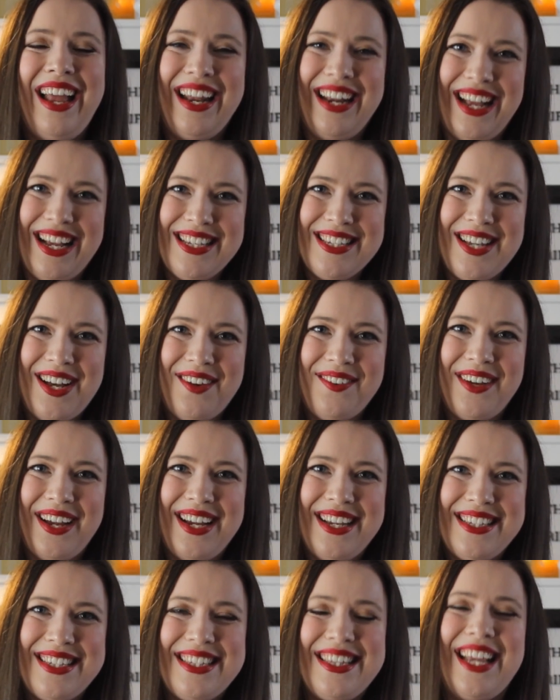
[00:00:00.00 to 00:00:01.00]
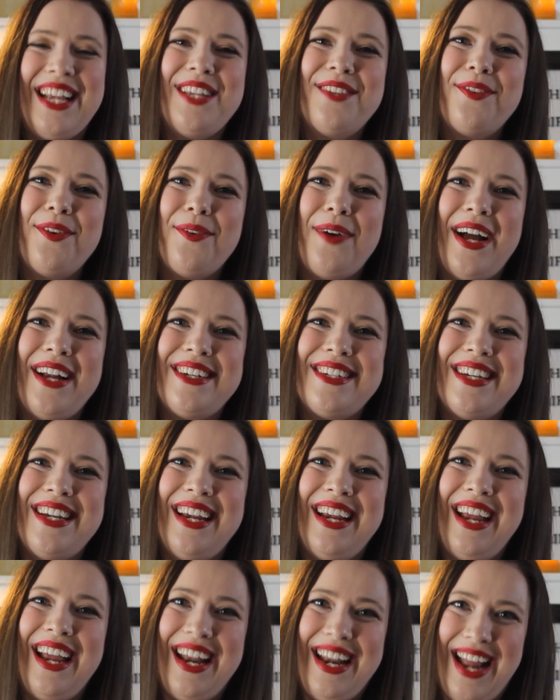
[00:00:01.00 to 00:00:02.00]
And as always, thanks for
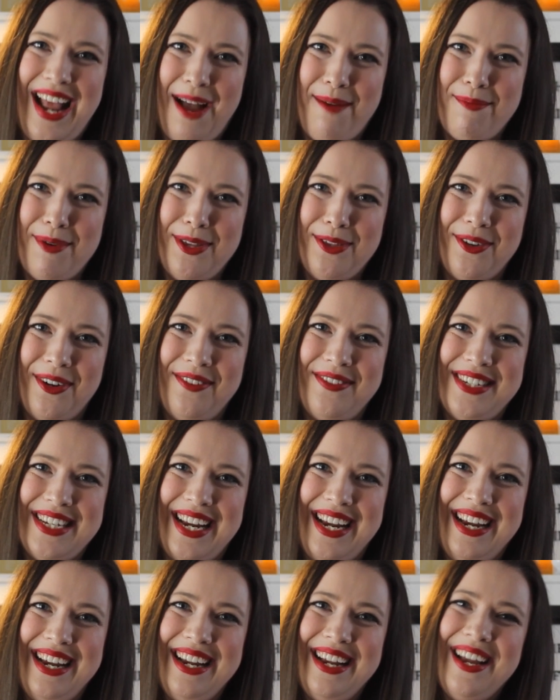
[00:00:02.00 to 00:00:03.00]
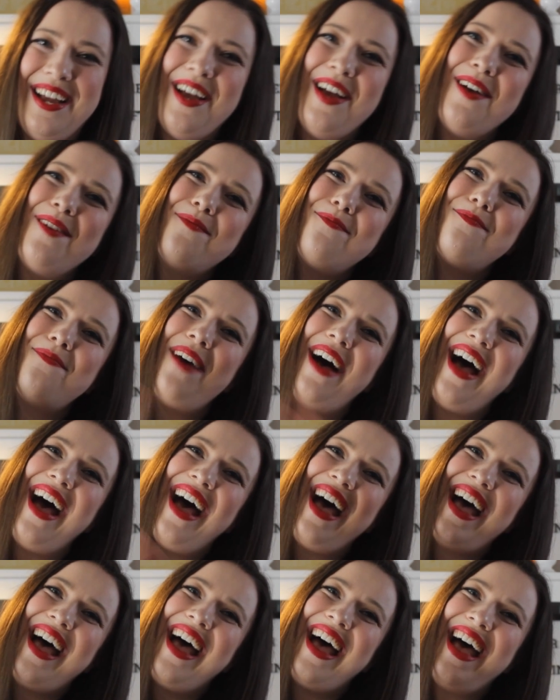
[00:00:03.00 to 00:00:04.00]
watching and happy thrifting.
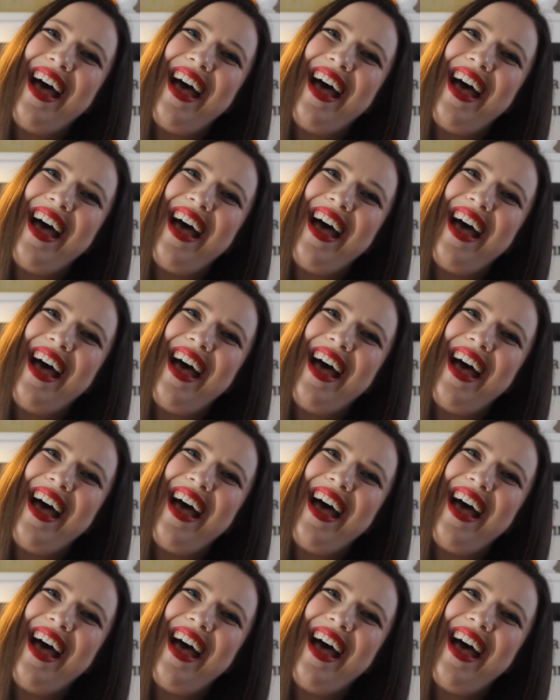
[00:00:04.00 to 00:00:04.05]
Bye!